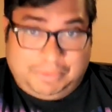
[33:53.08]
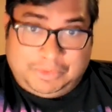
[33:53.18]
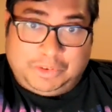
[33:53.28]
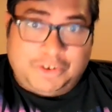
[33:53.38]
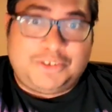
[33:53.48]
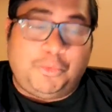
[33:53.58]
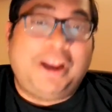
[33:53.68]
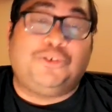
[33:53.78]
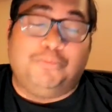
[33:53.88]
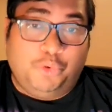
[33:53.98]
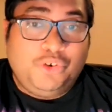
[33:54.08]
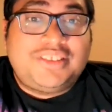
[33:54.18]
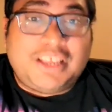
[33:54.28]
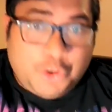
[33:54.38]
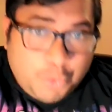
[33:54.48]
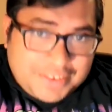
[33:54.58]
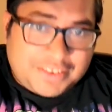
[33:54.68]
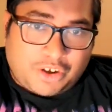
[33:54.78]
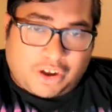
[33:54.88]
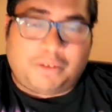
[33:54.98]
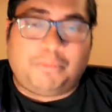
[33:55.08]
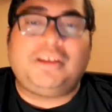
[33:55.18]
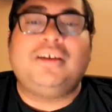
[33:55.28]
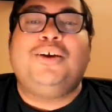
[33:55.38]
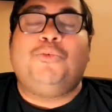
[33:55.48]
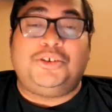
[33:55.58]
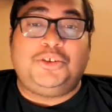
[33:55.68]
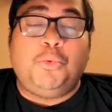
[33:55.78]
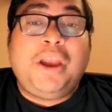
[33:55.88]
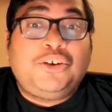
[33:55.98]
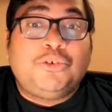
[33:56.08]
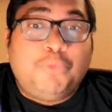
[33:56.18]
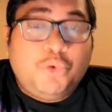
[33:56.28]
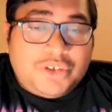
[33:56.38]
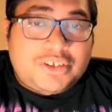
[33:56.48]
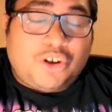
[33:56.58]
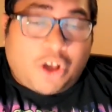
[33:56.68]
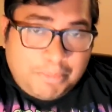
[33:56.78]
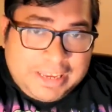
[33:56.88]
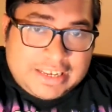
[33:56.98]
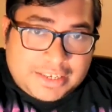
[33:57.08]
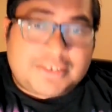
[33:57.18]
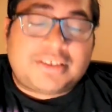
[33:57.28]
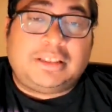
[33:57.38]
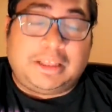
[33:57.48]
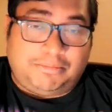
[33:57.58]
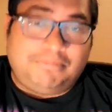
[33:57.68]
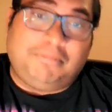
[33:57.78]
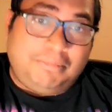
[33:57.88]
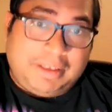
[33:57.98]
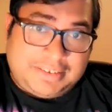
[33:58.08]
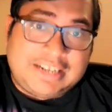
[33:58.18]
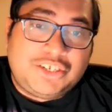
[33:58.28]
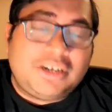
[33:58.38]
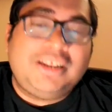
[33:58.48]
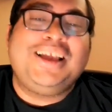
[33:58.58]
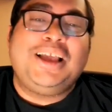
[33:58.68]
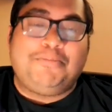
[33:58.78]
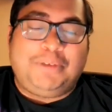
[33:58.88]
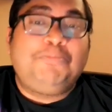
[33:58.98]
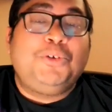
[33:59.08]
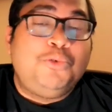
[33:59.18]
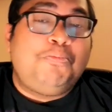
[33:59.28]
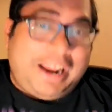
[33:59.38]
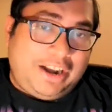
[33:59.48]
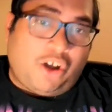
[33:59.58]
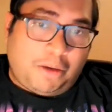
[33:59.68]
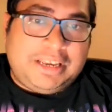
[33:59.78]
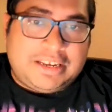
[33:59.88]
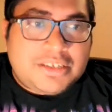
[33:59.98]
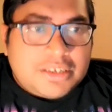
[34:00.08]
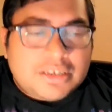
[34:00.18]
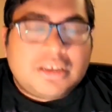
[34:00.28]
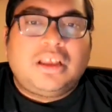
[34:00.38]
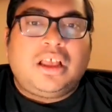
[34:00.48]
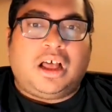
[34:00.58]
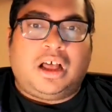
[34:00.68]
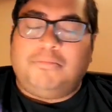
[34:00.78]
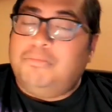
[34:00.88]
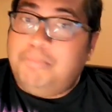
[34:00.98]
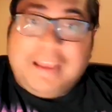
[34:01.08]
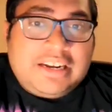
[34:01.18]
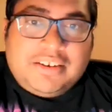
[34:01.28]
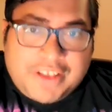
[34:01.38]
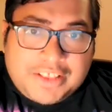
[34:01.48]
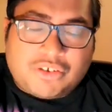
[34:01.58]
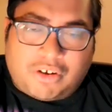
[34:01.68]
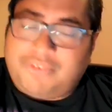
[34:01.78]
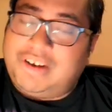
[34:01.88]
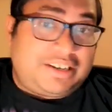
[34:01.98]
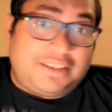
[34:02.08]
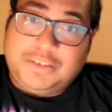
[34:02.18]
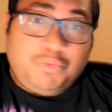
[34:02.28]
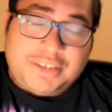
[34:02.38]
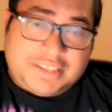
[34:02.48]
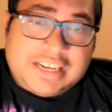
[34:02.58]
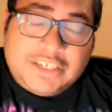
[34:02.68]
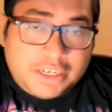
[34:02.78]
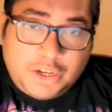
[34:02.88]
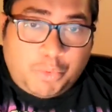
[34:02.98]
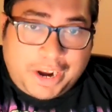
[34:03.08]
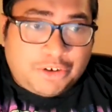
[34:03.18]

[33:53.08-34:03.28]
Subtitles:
was a way to boost the US economy, was a way to boost lobbyists, essentially people who paid lobbyists, big defense contractors. It was essentially a way